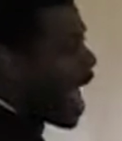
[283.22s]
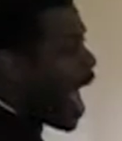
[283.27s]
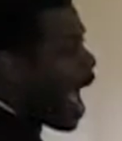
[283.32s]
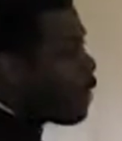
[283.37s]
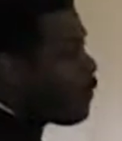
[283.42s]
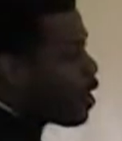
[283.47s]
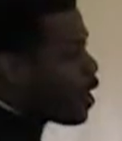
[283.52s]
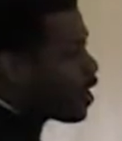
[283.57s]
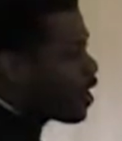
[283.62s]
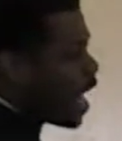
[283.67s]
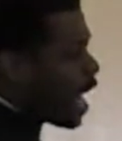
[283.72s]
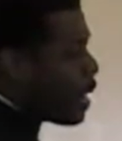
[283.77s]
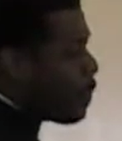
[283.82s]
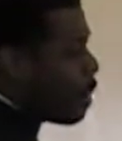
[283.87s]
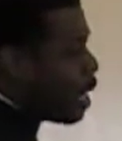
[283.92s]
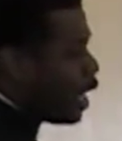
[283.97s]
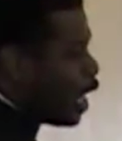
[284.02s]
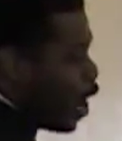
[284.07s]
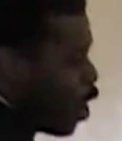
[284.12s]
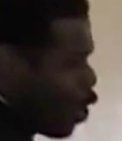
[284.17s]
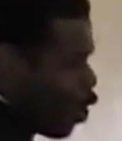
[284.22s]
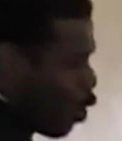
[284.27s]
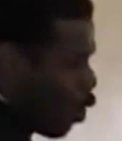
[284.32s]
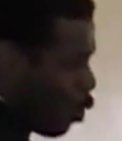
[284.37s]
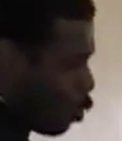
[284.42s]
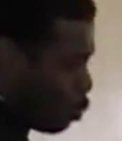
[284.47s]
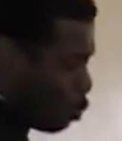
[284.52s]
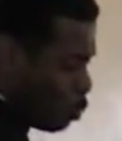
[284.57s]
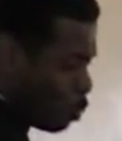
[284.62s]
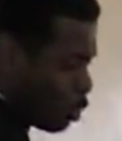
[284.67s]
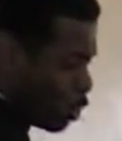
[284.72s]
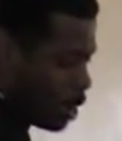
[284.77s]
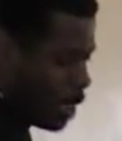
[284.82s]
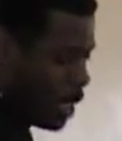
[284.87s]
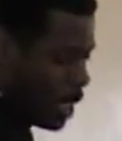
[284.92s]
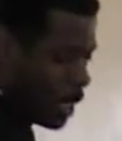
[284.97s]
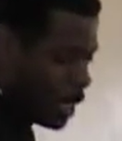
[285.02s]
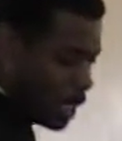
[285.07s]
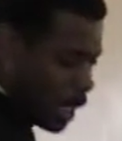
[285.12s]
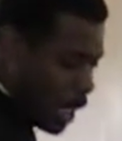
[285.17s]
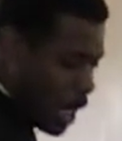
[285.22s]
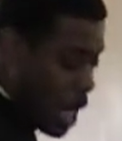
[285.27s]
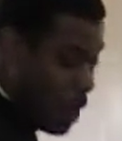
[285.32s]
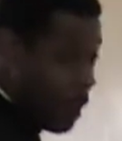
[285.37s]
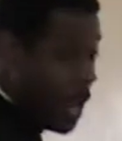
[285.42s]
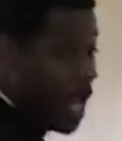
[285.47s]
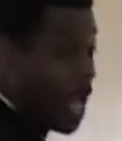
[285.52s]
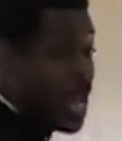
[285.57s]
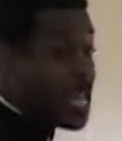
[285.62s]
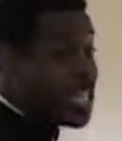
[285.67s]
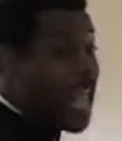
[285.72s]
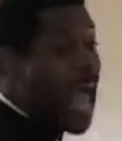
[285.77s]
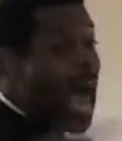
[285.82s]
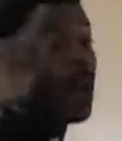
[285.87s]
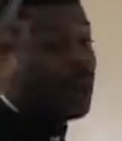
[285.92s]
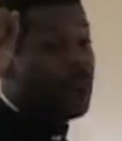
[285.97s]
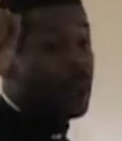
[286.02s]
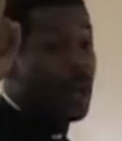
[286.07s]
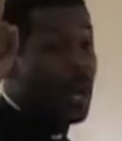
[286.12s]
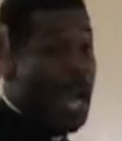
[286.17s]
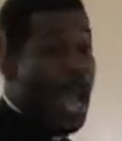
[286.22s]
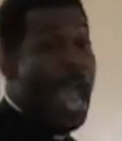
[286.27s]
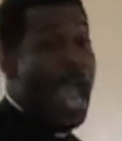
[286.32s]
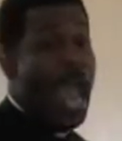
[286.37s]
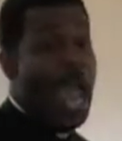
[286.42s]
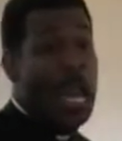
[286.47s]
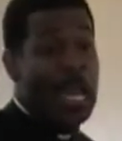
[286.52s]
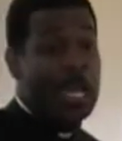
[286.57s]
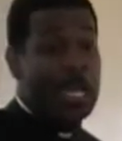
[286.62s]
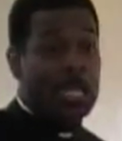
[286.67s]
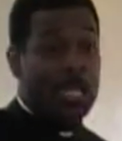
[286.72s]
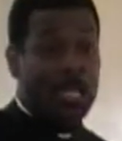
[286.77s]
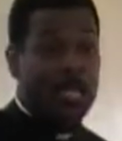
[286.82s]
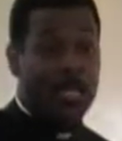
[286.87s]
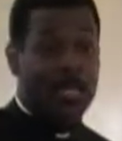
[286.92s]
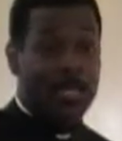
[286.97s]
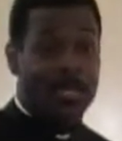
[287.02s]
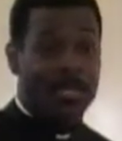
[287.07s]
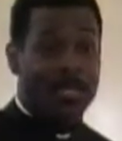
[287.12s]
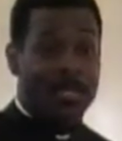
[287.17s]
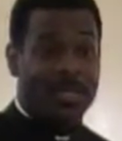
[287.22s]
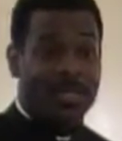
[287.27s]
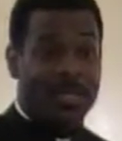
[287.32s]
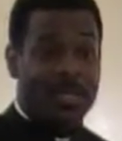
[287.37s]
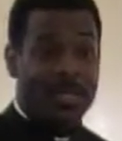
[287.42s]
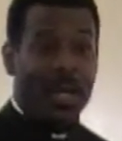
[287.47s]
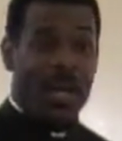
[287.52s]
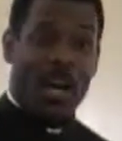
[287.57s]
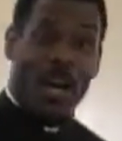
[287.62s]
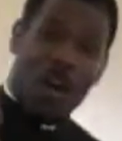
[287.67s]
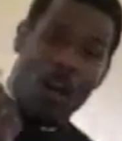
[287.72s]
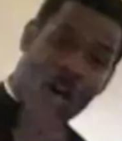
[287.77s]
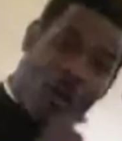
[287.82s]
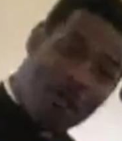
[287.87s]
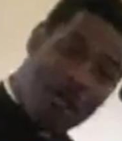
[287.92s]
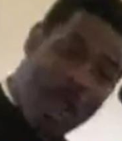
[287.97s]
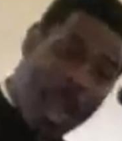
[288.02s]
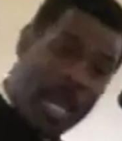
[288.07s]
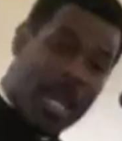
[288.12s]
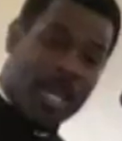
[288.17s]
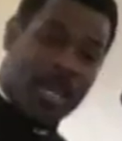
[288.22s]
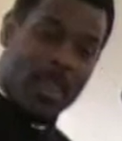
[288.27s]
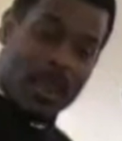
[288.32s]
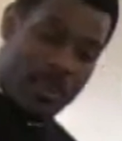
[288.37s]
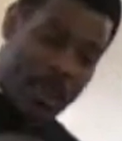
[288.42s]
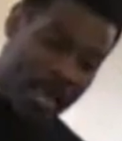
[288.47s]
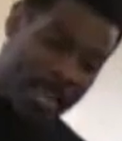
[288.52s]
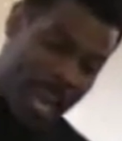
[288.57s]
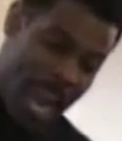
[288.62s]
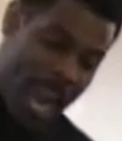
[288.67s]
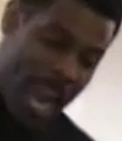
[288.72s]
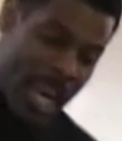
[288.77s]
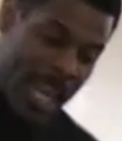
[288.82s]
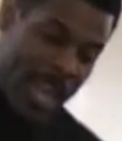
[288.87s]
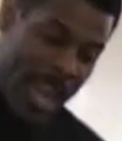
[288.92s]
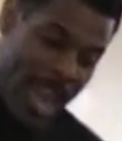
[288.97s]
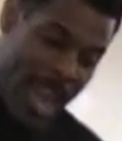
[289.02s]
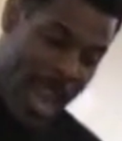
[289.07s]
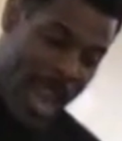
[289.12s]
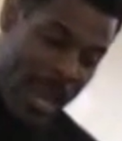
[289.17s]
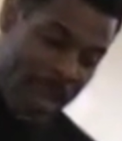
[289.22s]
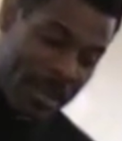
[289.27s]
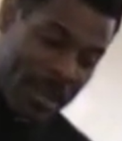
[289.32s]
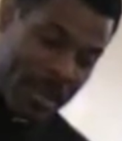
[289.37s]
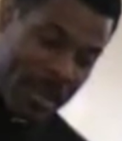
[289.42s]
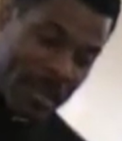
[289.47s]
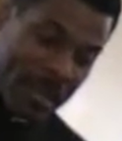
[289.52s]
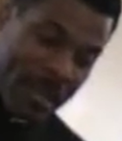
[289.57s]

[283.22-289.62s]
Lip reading: everything belongs to Him. He's Alpha and Omega, the beginning and